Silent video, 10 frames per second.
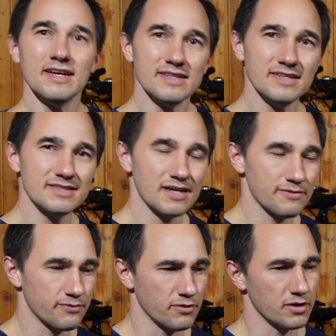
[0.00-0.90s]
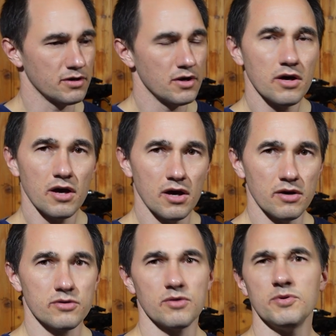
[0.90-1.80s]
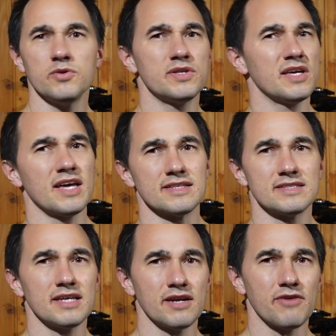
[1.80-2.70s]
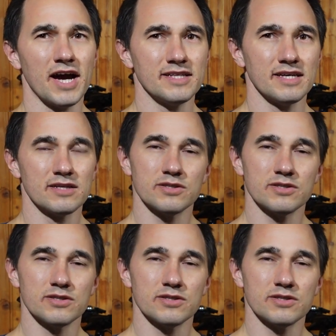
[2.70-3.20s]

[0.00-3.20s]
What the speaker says: These are for commuting and city riding.